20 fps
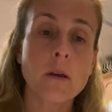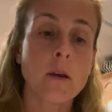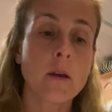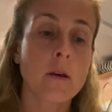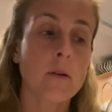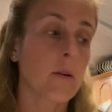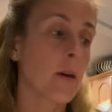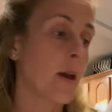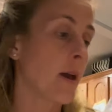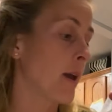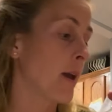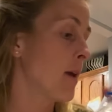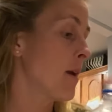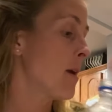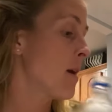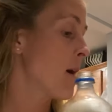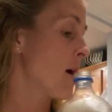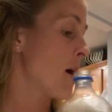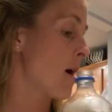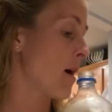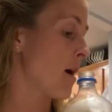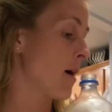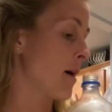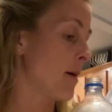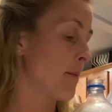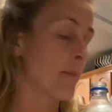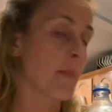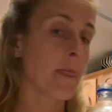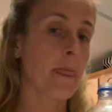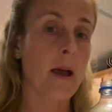Okay.
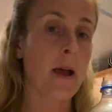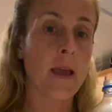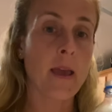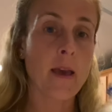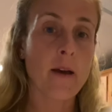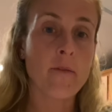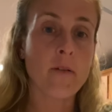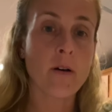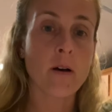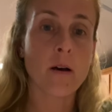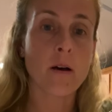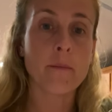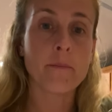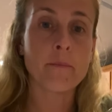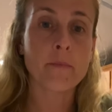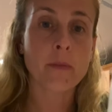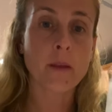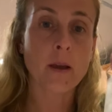I have a